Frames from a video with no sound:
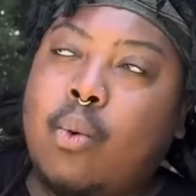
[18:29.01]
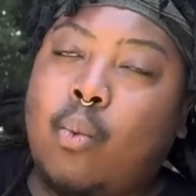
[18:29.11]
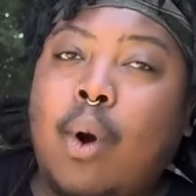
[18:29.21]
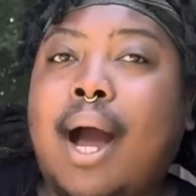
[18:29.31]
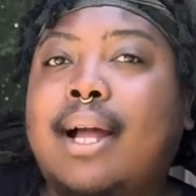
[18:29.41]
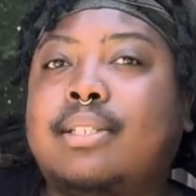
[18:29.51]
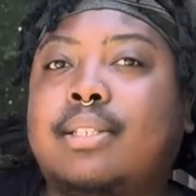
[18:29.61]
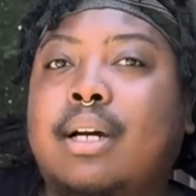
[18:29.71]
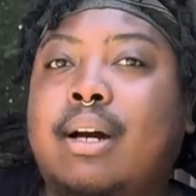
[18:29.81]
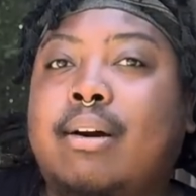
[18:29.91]
watts
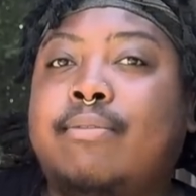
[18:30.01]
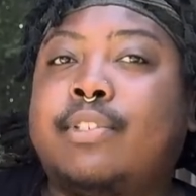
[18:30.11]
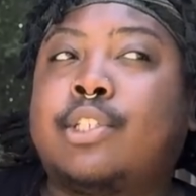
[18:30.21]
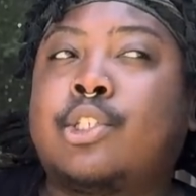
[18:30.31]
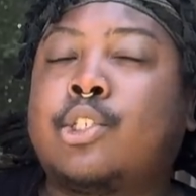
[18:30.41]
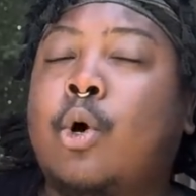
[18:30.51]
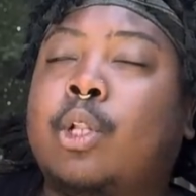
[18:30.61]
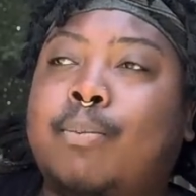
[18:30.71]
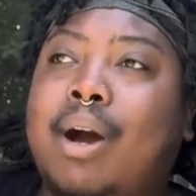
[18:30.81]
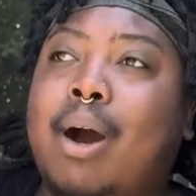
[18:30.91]
of
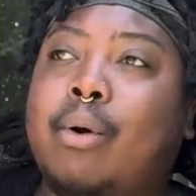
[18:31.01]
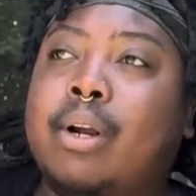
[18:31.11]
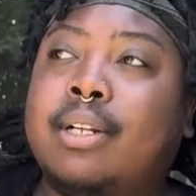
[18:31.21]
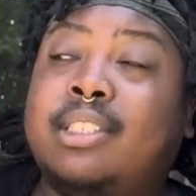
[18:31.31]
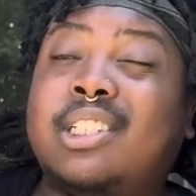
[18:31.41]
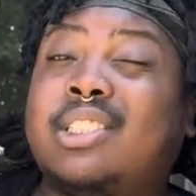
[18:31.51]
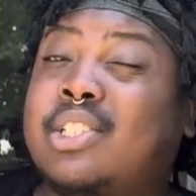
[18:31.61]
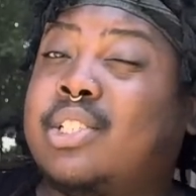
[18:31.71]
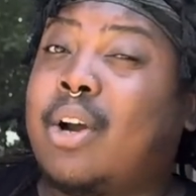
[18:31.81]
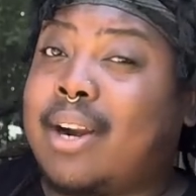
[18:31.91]
solar power just to
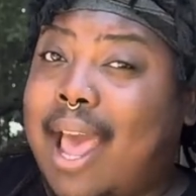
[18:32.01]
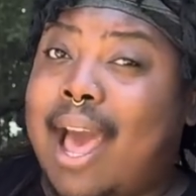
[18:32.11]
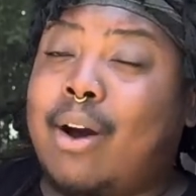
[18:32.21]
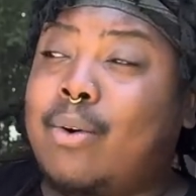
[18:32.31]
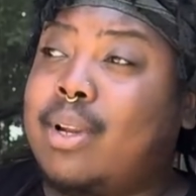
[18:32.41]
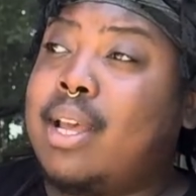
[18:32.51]
start out.